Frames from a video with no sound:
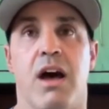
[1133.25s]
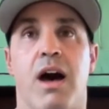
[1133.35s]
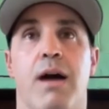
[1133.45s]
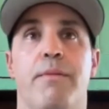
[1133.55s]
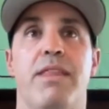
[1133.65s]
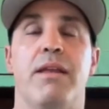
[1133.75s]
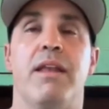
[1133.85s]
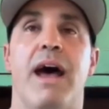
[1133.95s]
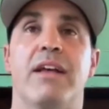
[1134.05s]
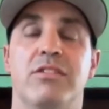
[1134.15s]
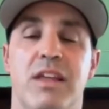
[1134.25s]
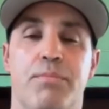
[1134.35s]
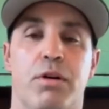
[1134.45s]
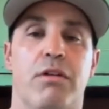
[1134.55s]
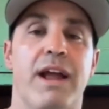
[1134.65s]
And then as they
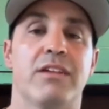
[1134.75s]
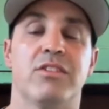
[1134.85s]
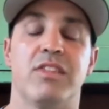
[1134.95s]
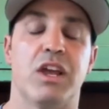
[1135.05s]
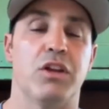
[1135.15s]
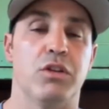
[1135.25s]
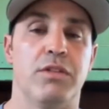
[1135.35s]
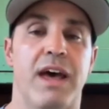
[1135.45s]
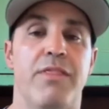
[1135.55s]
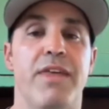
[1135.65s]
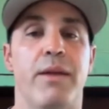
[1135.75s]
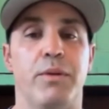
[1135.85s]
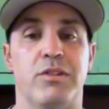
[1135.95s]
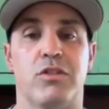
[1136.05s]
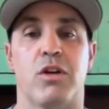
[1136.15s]
progress and they can do that, then
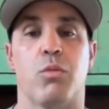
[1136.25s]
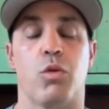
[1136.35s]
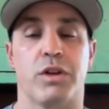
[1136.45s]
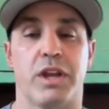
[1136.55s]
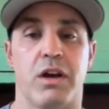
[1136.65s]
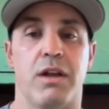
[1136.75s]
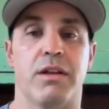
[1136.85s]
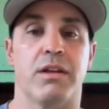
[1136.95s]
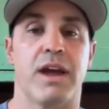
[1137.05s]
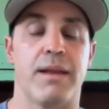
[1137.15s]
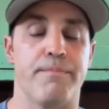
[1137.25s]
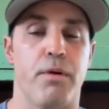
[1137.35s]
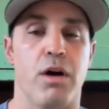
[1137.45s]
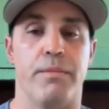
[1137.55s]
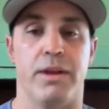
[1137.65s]
we start working on kind of
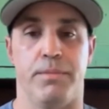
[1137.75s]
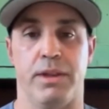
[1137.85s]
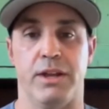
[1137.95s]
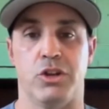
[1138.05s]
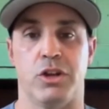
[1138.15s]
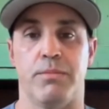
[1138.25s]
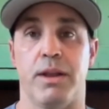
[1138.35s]
ball manipulation.